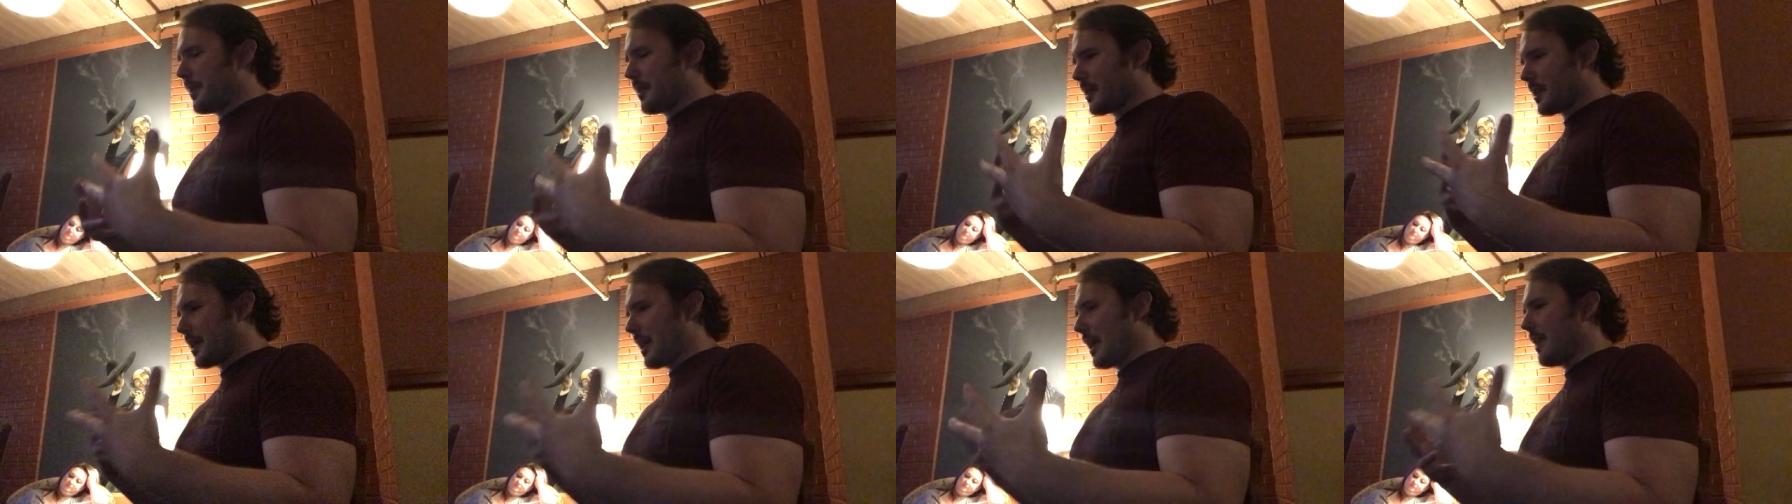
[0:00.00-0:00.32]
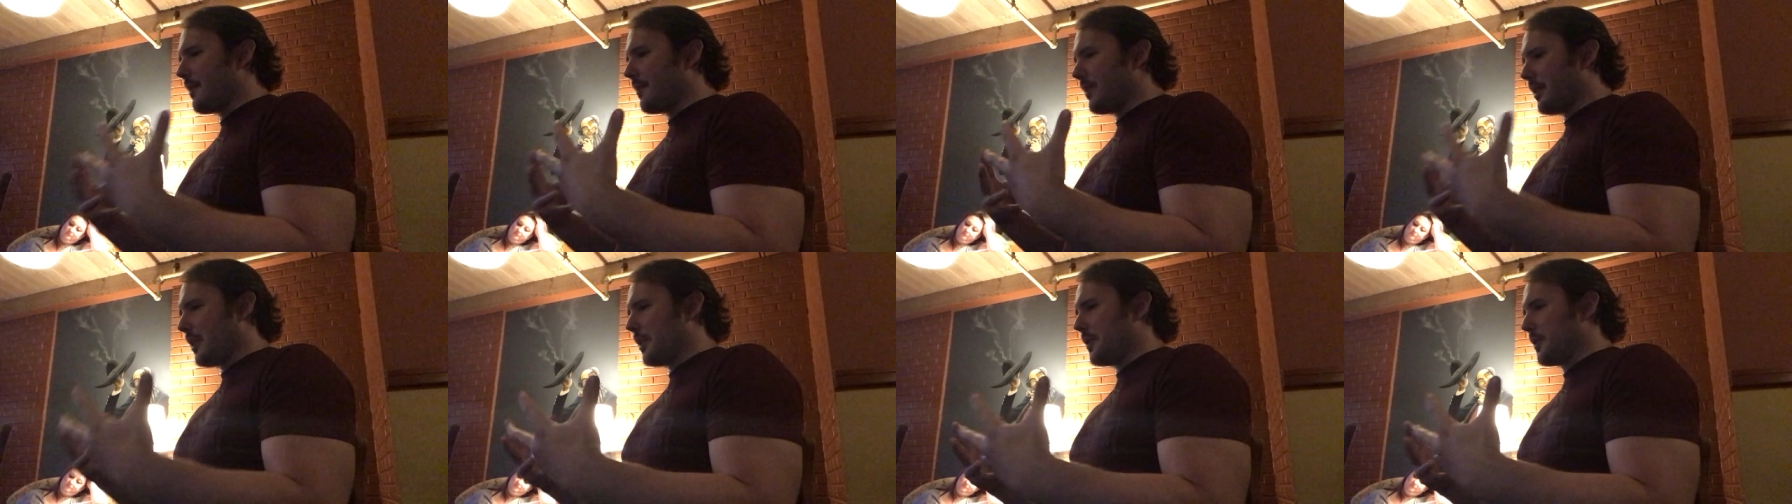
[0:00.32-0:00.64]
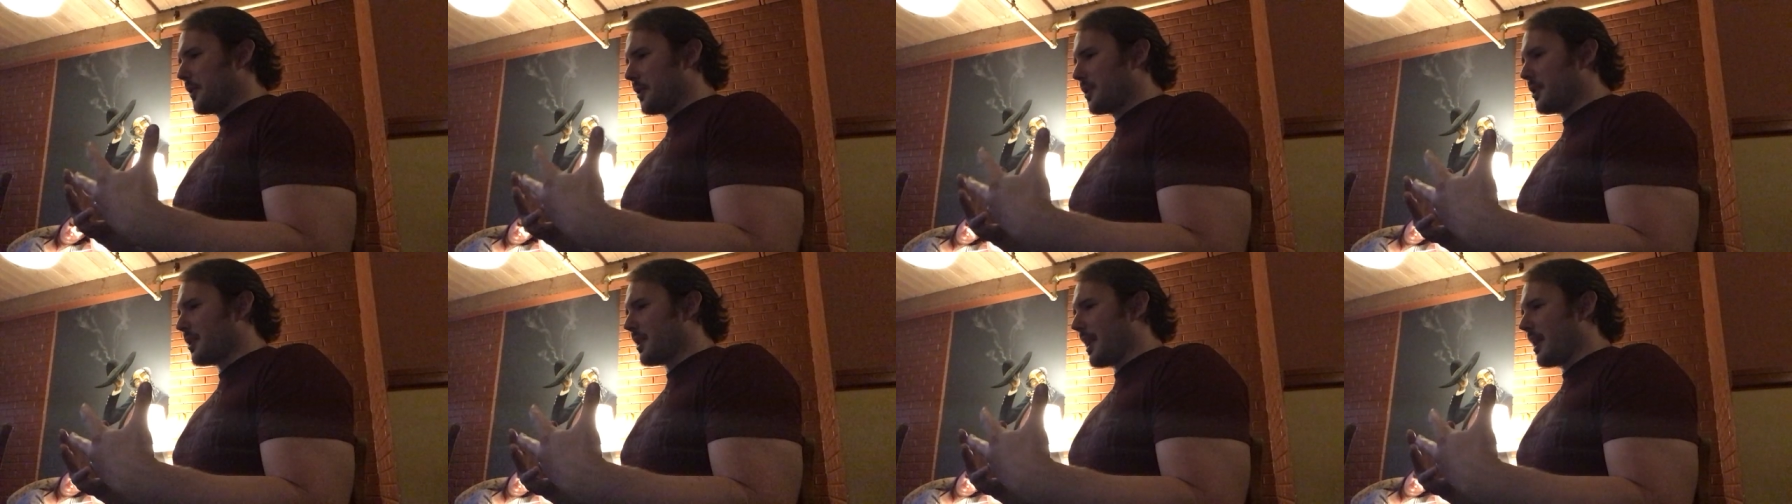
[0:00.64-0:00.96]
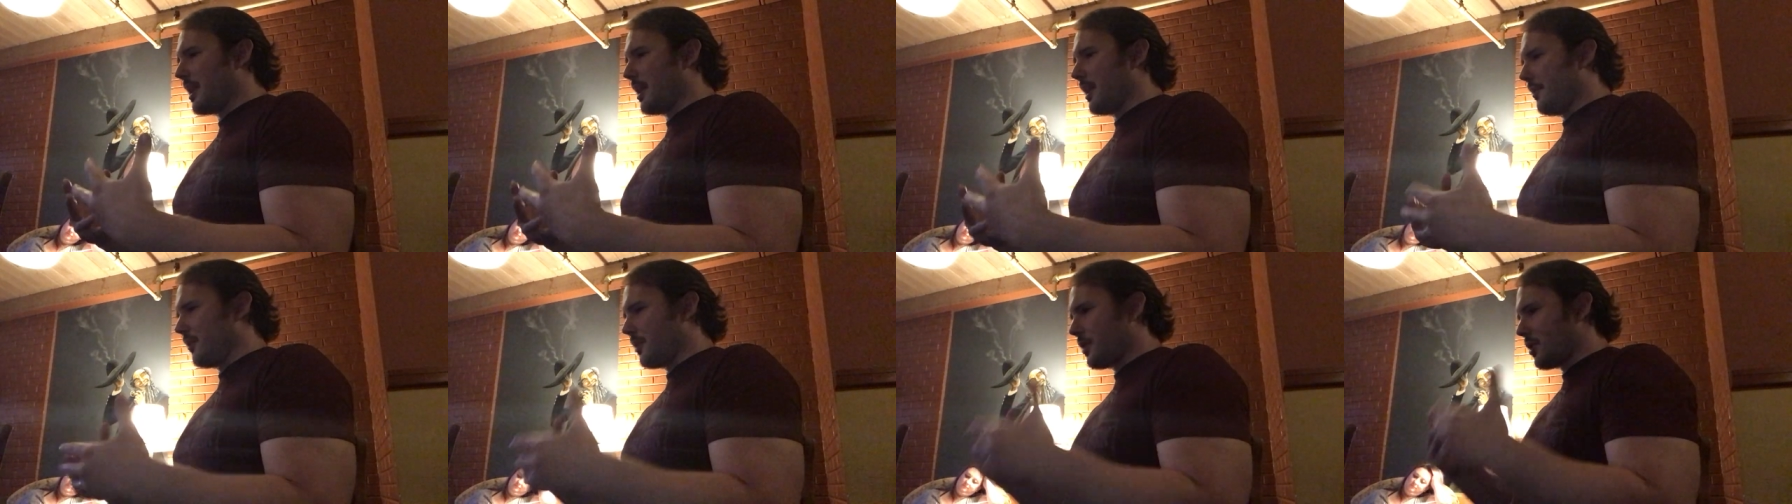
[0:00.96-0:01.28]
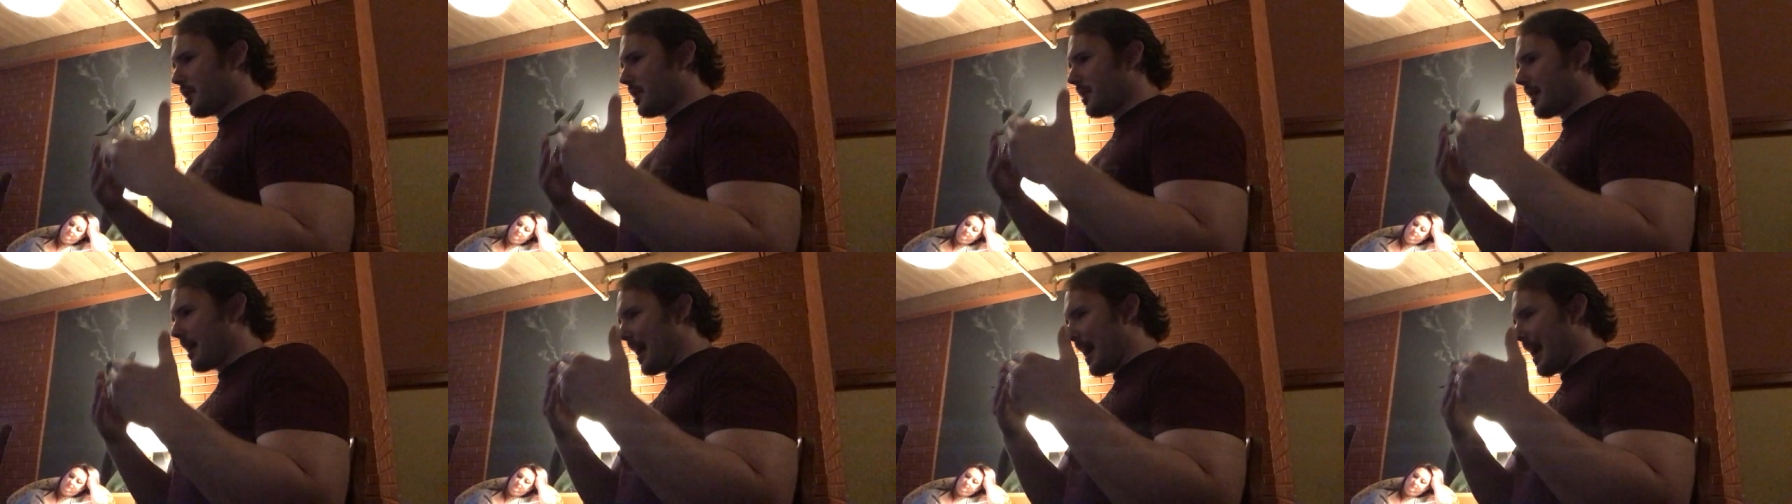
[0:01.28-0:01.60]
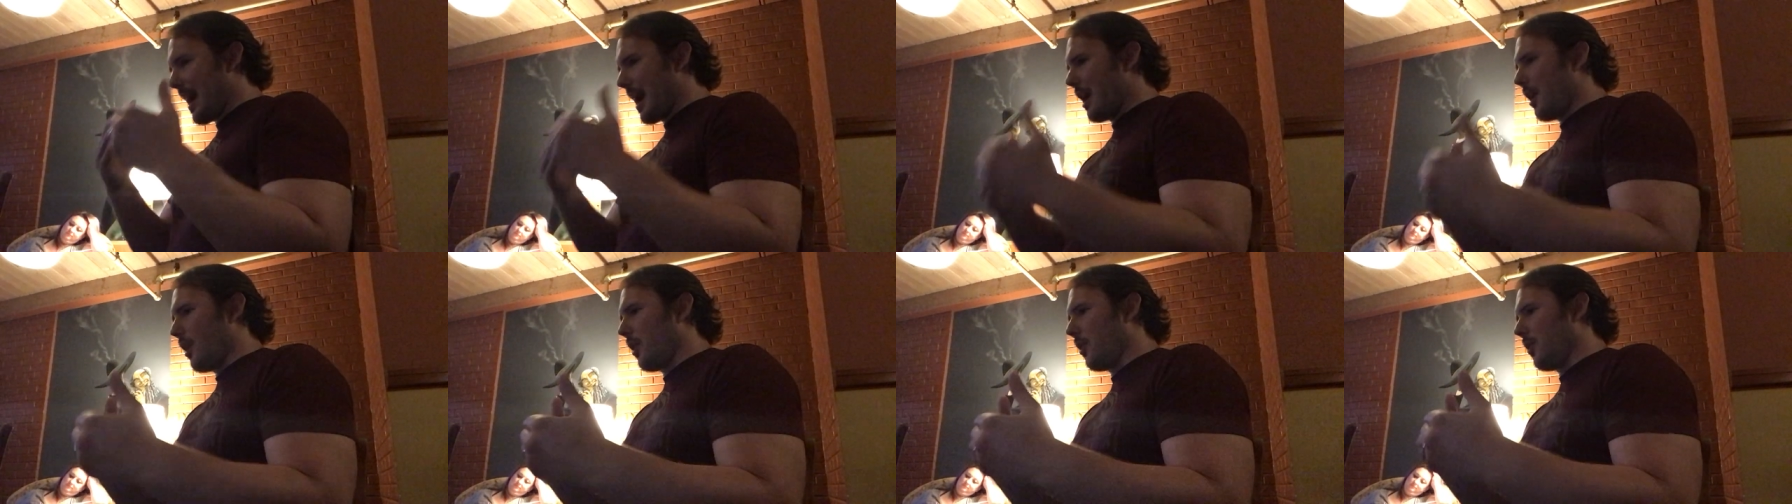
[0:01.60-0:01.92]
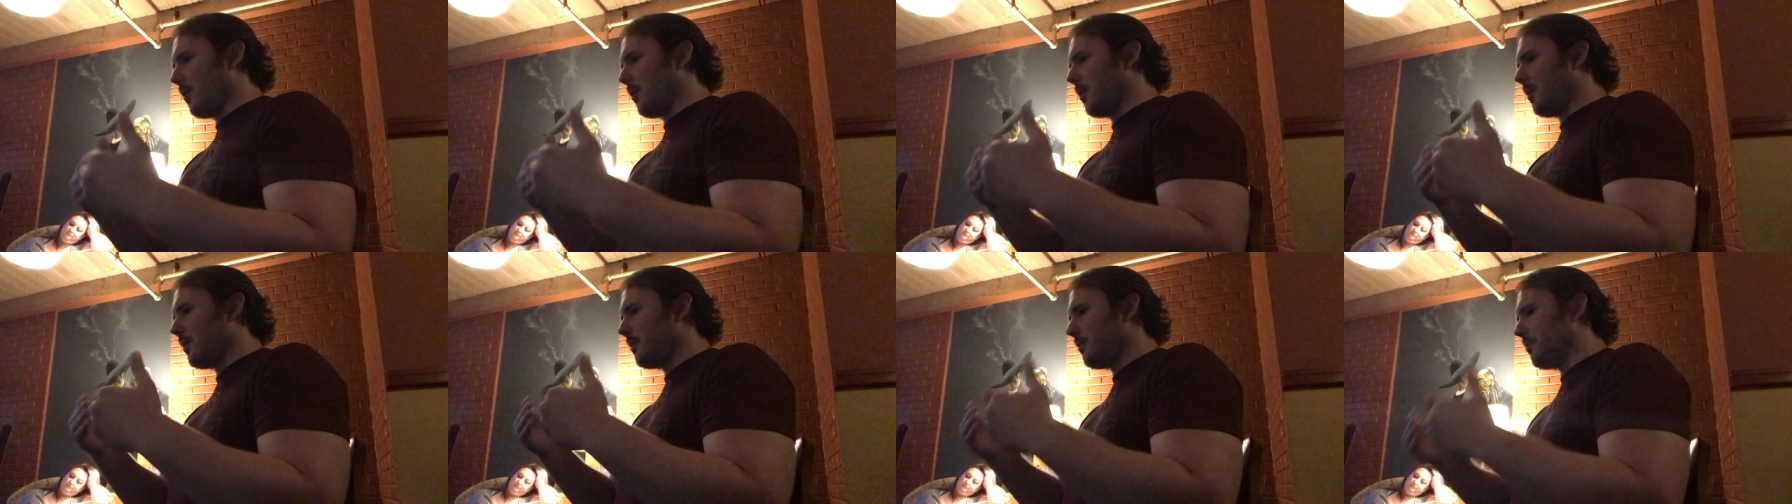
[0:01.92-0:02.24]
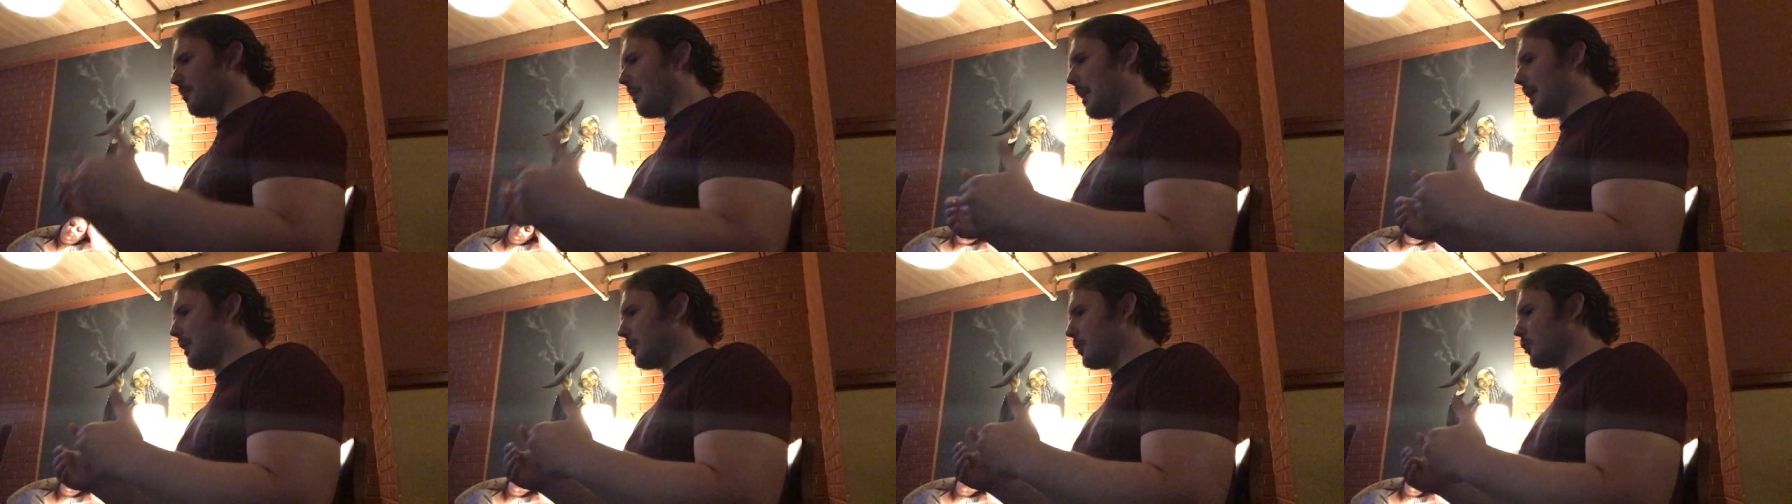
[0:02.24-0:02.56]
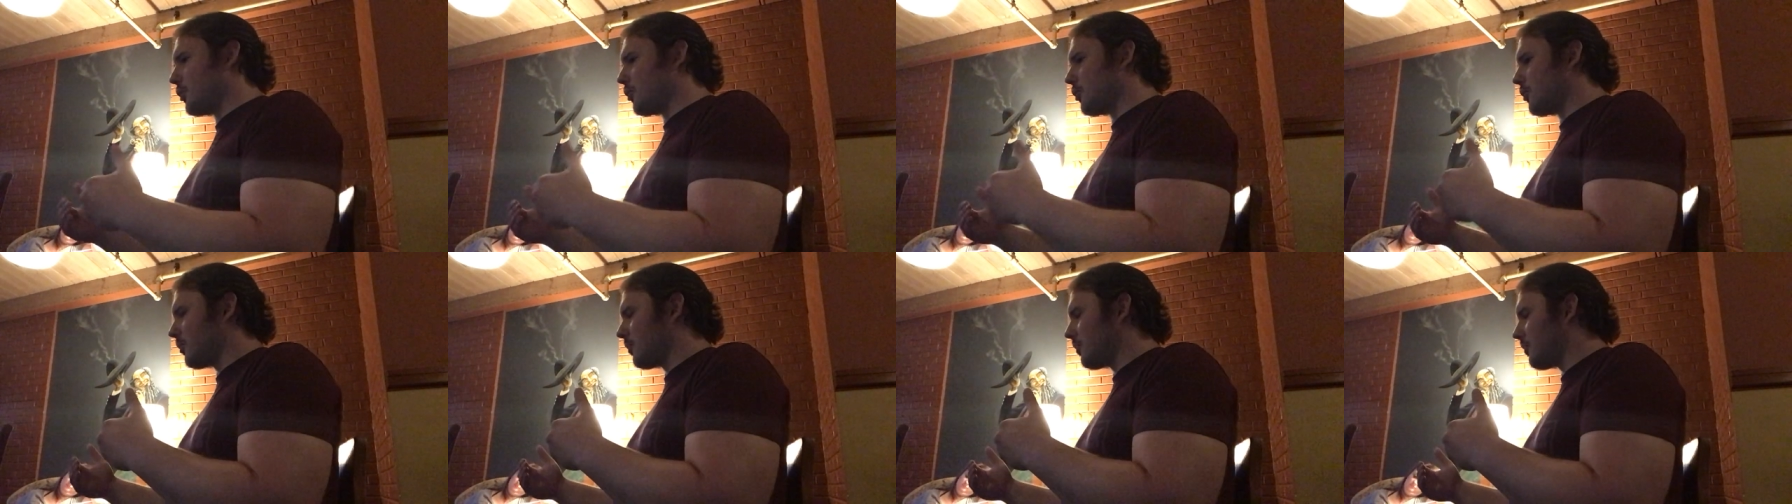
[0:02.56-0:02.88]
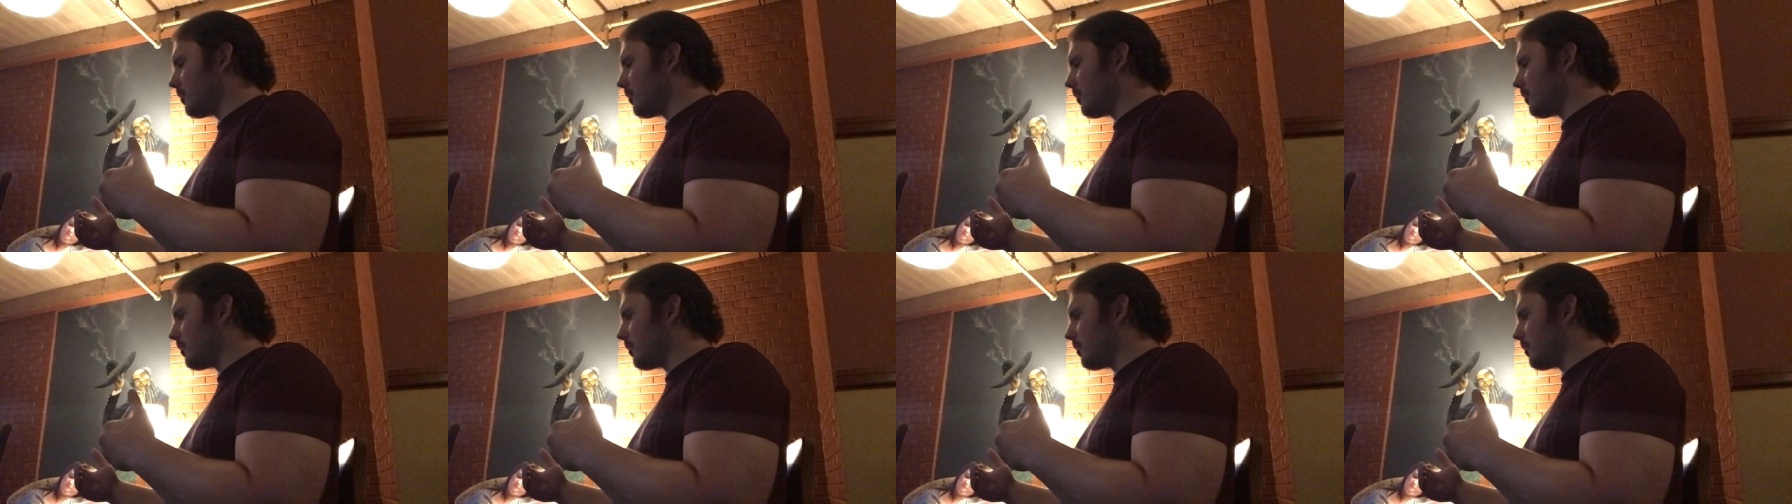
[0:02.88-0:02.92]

there's kind of an understanding of just how much